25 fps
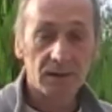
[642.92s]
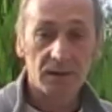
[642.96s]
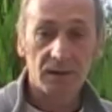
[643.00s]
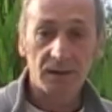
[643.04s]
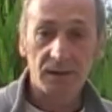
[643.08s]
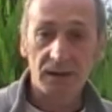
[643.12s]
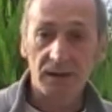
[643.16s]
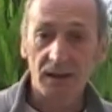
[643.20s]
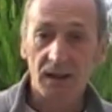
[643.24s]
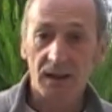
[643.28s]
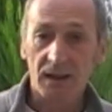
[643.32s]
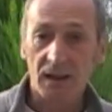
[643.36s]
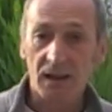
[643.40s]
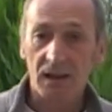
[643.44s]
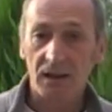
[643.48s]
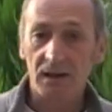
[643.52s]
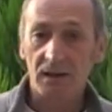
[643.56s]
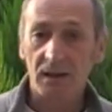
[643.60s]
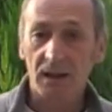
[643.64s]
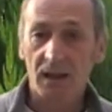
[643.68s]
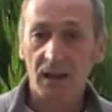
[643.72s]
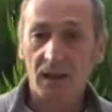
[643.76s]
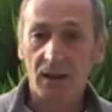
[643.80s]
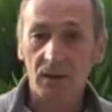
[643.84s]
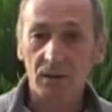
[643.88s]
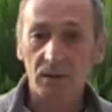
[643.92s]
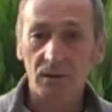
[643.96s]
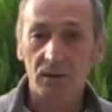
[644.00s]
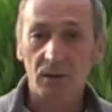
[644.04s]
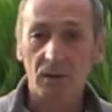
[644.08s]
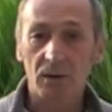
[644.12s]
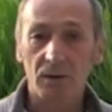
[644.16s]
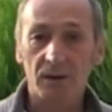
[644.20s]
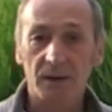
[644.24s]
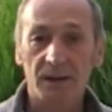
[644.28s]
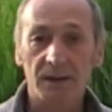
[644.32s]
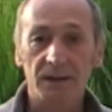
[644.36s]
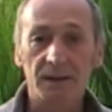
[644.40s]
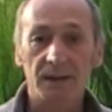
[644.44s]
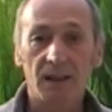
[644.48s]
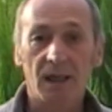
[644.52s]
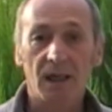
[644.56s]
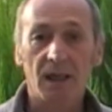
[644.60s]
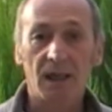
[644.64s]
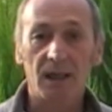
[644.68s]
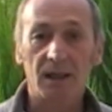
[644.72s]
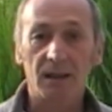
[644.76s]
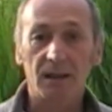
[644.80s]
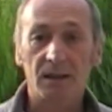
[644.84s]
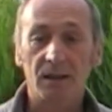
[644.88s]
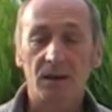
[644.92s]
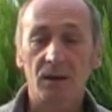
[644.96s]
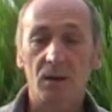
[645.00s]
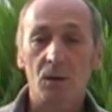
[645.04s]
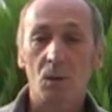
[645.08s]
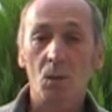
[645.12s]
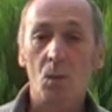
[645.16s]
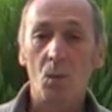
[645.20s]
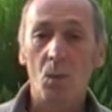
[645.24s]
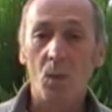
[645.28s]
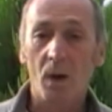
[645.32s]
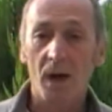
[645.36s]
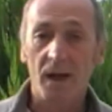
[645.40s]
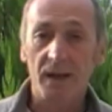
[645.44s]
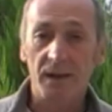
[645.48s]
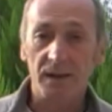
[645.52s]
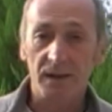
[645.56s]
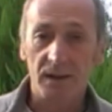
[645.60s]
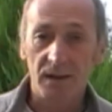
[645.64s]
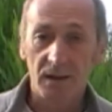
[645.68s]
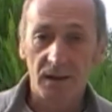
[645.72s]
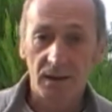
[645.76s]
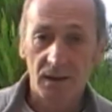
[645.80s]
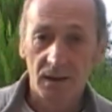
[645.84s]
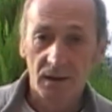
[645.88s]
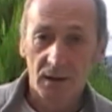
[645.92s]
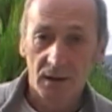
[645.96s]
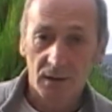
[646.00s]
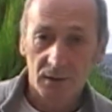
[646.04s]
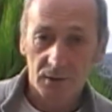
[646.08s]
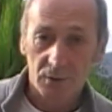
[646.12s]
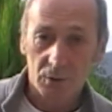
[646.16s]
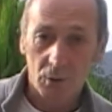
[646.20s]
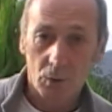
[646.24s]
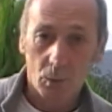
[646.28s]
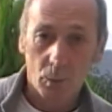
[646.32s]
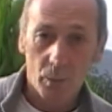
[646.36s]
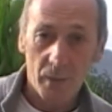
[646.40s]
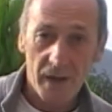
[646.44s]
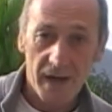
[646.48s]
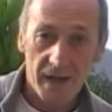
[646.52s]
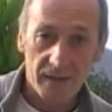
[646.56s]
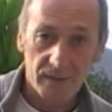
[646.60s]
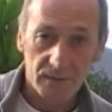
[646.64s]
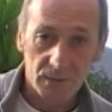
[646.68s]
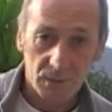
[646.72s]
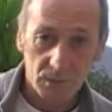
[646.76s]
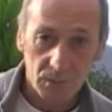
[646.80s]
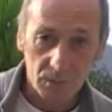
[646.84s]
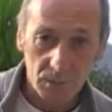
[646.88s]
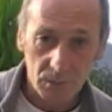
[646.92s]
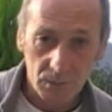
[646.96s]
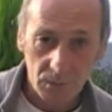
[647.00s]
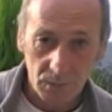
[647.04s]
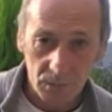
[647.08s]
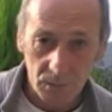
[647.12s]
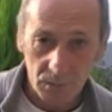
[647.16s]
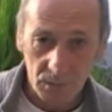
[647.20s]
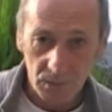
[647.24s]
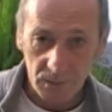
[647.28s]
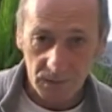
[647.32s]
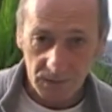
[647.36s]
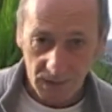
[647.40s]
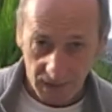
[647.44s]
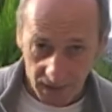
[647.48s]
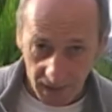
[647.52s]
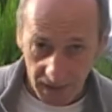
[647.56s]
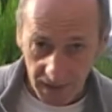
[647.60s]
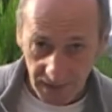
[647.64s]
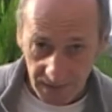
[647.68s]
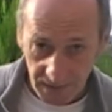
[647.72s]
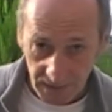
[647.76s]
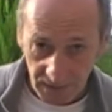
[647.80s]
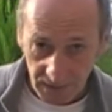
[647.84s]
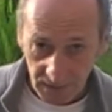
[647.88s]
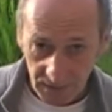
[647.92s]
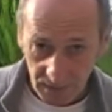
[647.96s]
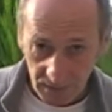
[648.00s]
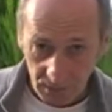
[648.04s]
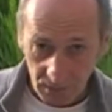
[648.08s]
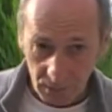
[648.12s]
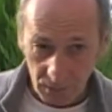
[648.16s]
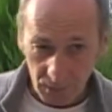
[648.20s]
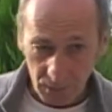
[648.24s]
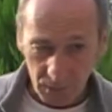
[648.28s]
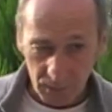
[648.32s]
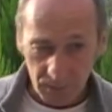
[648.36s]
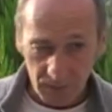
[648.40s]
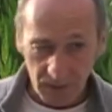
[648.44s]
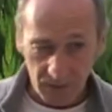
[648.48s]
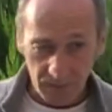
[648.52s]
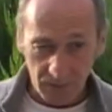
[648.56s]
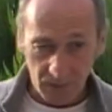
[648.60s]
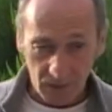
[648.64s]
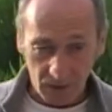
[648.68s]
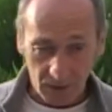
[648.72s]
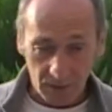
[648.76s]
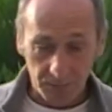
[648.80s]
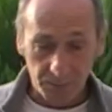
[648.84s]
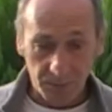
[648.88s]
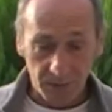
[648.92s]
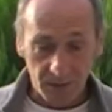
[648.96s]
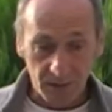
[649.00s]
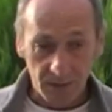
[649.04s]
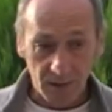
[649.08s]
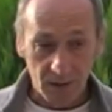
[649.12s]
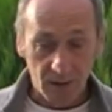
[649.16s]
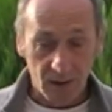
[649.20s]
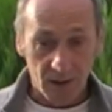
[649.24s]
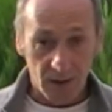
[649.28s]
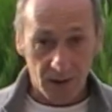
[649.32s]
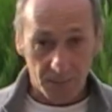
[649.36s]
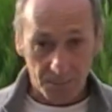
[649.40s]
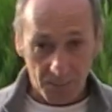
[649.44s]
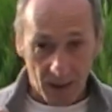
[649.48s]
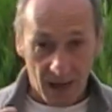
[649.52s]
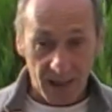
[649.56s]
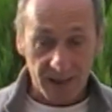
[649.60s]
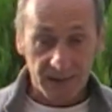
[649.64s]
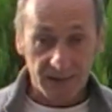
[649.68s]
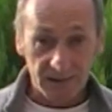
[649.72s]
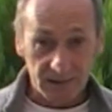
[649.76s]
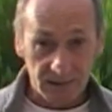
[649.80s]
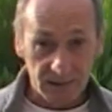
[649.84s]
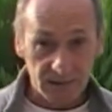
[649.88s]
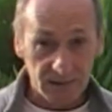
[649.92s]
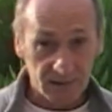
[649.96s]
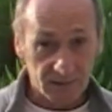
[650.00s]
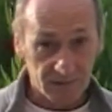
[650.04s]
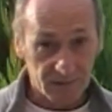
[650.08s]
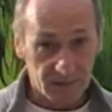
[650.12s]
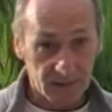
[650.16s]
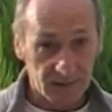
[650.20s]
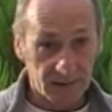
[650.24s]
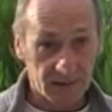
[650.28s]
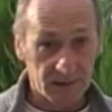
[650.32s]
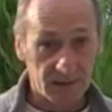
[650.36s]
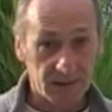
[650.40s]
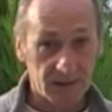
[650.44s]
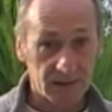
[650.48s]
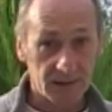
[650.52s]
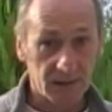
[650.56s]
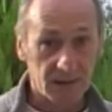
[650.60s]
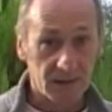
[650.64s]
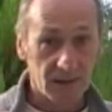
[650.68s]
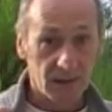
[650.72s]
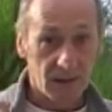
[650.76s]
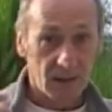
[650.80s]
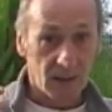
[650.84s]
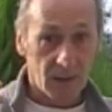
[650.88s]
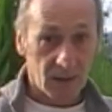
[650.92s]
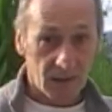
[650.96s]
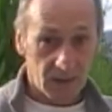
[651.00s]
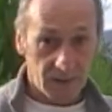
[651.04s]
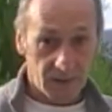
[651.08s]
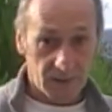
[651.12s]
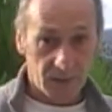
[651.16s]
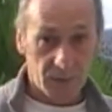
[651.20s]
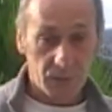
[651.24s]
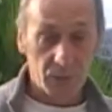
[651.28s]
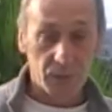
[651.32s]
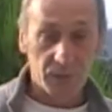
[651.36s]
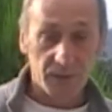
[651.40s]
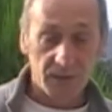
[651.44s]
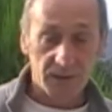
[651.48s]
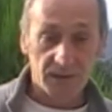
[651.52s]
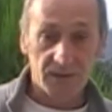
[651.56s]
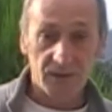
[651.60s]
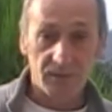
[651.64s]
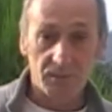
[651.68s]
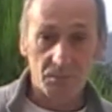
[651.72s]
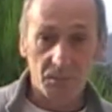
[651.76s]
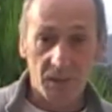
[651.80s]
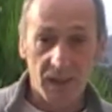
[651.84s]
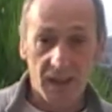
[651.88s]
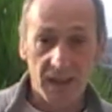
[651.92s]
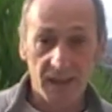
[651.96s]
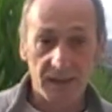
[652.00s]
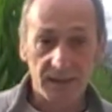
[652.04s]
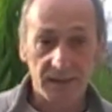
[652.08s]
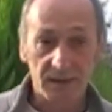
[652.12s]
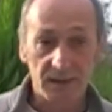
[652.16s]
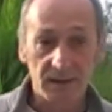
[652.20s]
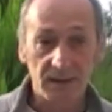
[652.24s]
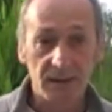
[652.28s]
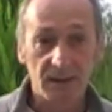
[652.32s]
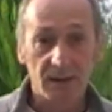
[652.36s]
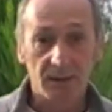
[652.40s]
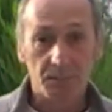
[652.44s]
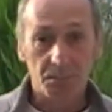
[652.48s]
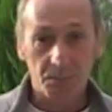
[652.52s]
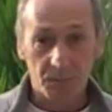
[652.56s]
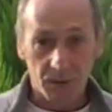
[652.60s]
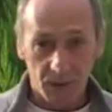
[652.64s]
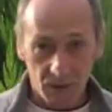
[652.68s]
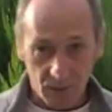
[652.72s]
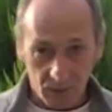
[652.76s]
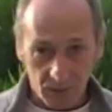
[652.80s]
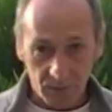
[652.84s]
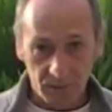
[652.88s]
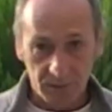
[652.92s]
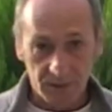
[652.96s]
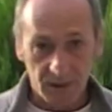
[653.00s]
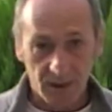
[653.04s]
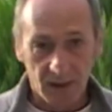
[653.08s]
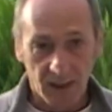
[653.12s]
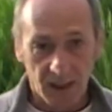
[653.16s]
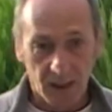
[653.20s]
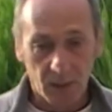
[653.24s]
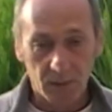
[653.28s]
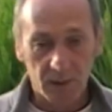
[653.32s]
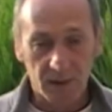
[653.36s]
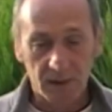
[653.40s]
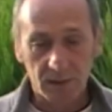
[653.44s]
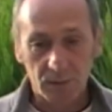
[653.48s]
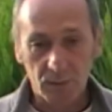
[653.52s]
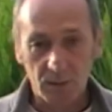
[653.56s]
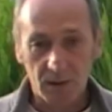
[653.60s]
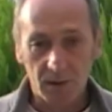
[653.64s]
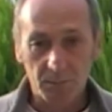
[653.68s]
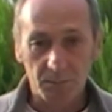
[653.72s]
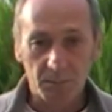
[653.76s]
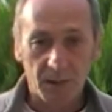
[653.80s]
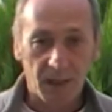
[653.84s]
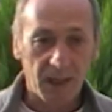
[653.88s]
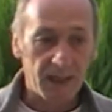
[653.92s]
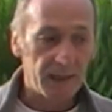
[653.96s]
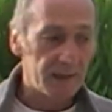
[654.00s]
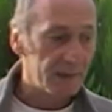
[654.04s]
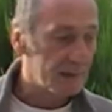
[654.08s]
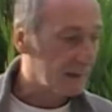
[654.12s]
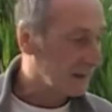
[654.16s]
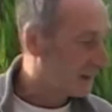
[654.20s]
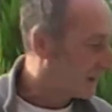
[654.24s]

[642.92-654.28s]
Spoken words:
here and now, already are one. So we have to try to develop a mind that is a unitive mind beyond our dual mind,